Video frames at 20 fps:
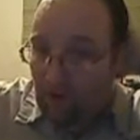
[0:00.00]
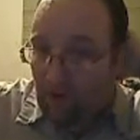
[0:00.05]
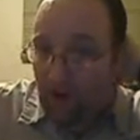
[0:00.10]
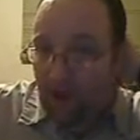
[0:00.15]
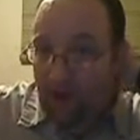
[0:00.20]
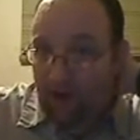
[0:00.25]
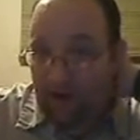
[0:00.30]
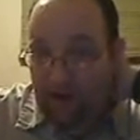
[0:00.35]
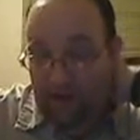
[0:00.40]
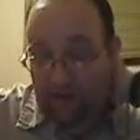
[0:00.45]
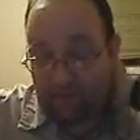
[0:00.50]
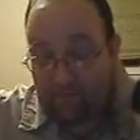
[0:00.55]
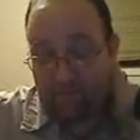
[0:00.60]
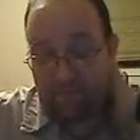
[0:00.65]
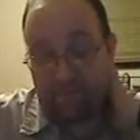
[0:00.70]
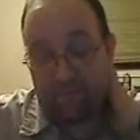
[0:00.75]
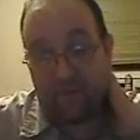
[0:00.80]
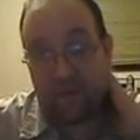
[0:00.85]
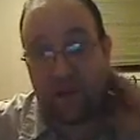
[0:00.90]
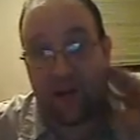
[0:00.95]
the county
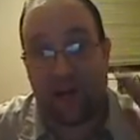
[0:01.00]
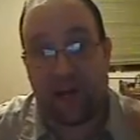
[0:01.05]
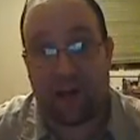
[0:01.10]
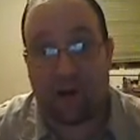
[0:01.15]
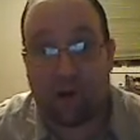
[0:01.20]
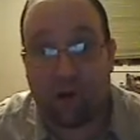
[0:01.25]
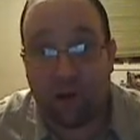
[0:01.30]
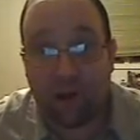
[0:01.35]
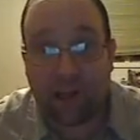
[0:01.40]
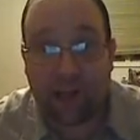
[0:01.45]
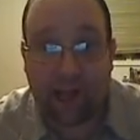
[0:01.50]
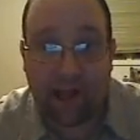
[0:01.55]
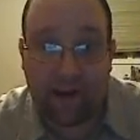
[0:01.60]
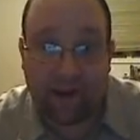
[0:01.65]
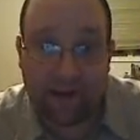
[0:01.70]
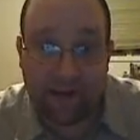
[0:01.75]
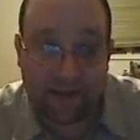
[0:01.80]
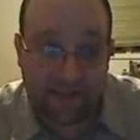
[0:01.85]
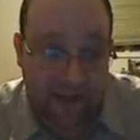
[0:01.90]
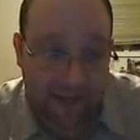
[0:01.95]
between Letcher County, where
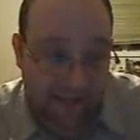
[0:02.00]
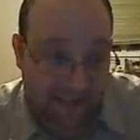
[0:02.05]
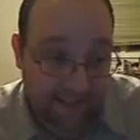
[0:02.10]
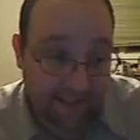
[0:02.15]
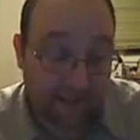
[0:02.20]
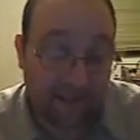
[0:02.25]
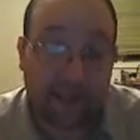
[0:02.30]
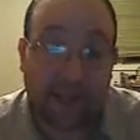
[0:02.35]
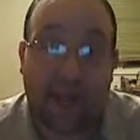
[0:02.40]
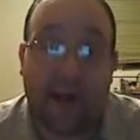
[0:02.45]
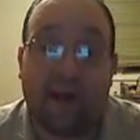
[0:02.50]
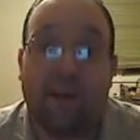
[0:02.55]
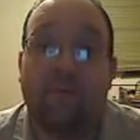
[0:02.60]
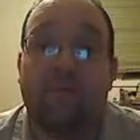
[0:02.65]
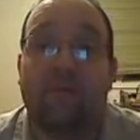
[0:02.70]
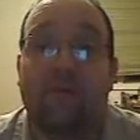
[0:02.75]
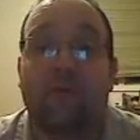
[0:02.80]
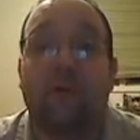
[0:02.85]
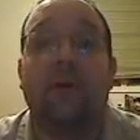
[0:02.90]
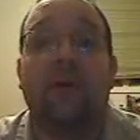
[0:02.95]
I live,
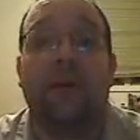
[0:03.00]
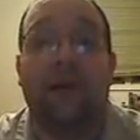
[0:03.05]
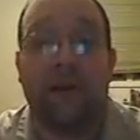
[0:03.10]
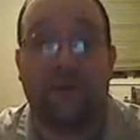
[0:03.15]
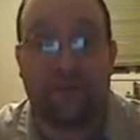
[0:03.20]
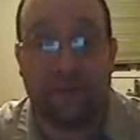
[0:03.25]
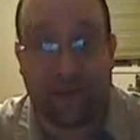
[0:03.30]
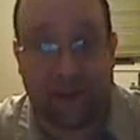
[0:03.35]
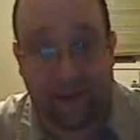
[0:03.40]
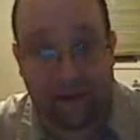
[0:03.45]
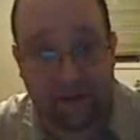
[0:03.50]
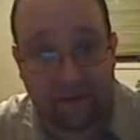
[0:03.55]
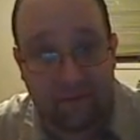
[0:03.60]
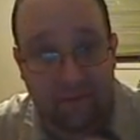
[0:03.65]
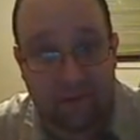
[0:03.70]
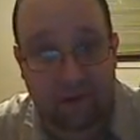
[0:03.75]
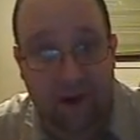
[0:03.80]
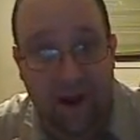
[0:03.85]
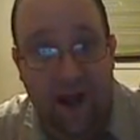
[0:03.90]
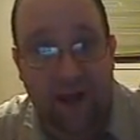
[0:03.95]
and Bell County. Harlan
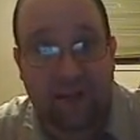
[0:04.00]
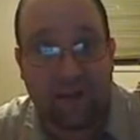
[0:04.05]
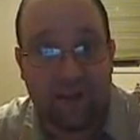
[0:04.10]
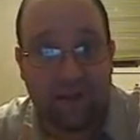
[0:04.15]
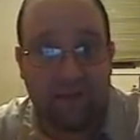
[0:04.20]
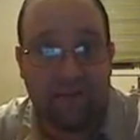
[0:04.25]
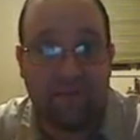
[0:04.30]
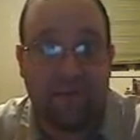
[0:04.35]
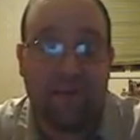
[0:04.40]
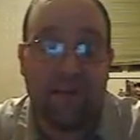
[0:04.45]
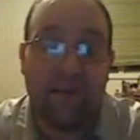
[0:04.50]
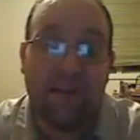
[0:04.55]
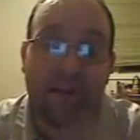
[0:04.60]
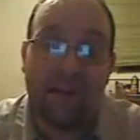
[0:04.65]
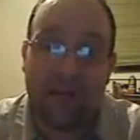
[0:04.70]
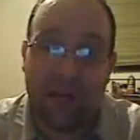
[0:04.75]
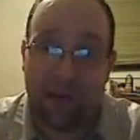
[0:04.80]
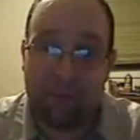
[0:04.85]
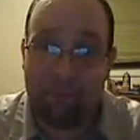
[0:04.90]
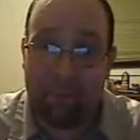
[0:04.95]
County is the county in
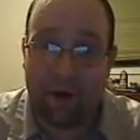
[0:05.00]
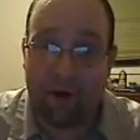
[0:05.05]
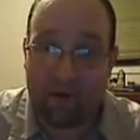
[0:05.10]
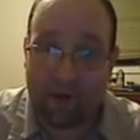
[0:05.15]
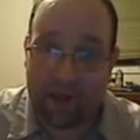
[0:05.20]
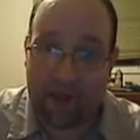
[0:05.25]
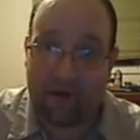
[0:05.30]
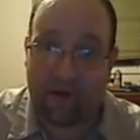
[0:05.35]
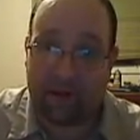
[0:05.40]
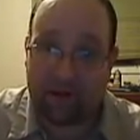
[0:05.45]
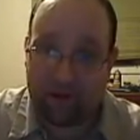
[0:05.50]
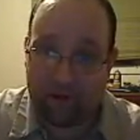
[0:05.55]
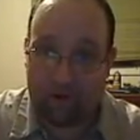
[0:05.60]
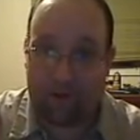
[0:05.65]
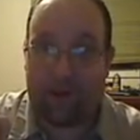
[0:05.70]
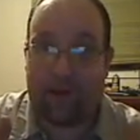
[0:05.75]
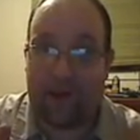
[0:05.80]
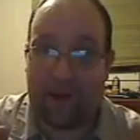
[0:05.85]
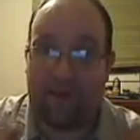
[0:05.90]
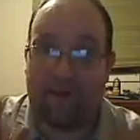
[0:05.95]
between those two. So,
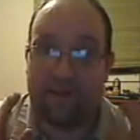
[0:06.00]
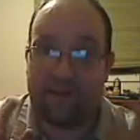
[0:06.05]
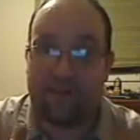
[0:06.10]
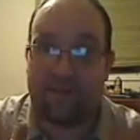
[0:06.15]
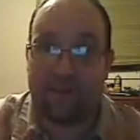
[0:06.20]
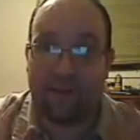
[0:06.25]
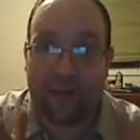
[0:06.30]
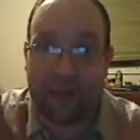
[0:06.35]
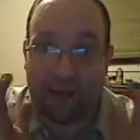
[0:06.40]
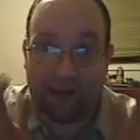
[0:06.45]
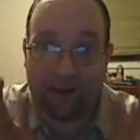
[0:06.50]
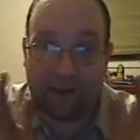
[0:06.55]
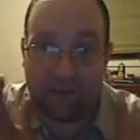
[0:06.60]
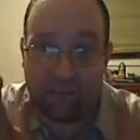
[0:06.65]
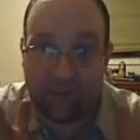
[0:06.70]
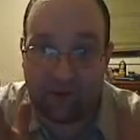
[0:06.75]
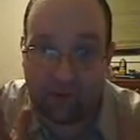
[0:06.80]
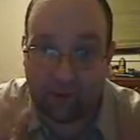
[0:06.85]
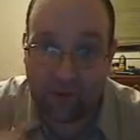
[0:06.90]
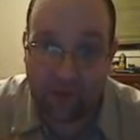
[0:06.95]
uh,
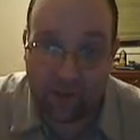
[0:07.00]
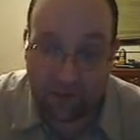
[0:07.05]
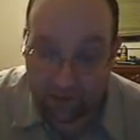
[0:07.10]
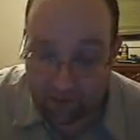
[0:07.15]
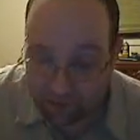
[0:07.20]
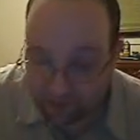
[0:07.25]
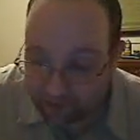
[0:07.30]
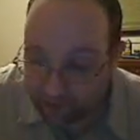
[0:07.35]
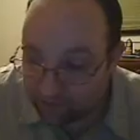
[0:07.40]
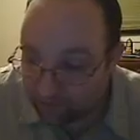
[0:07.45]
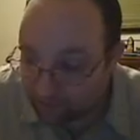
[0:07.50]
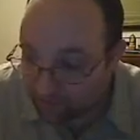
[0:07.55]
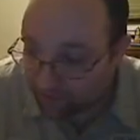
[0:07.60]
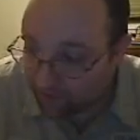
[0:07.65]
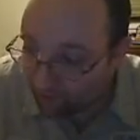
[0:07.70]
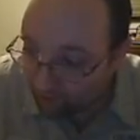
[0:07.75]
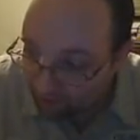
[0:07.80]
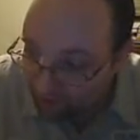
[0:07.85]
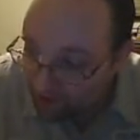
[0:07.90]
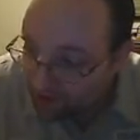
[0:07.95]
anyway, that's where Shop Dog
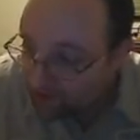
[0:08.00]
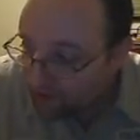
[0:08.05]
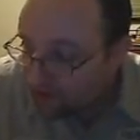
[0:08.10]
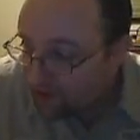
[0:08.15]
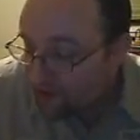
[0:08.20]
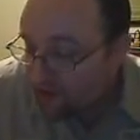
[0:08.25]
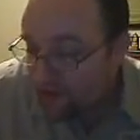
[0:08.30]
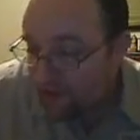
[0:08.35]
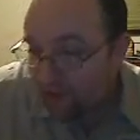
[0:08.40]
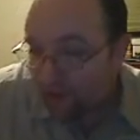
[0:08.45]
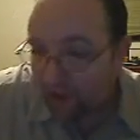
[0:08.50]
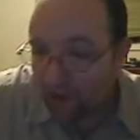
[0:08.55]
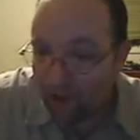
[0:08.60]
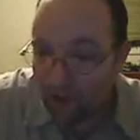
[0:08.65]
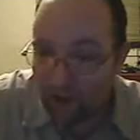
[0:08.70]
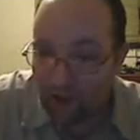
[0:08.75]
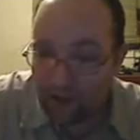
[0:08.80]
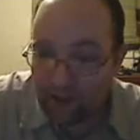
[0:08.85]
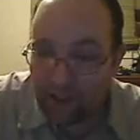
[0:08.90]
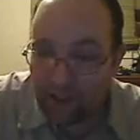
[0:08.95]
Sam's originally from,